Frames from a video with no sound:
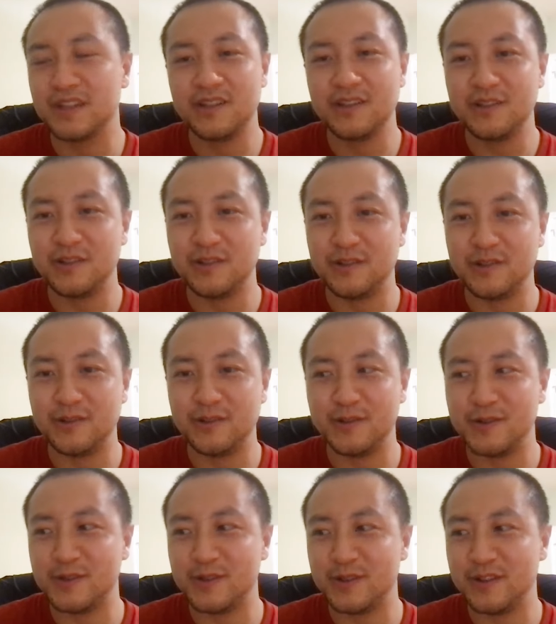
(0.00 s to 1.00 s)
to
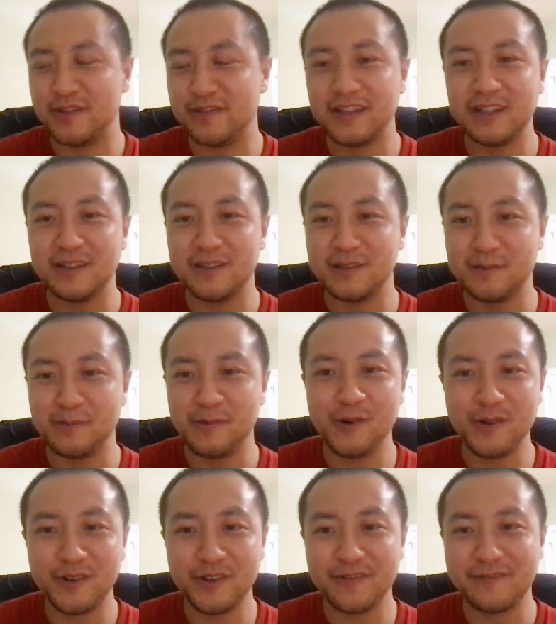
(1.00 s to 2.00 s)
sort of get the support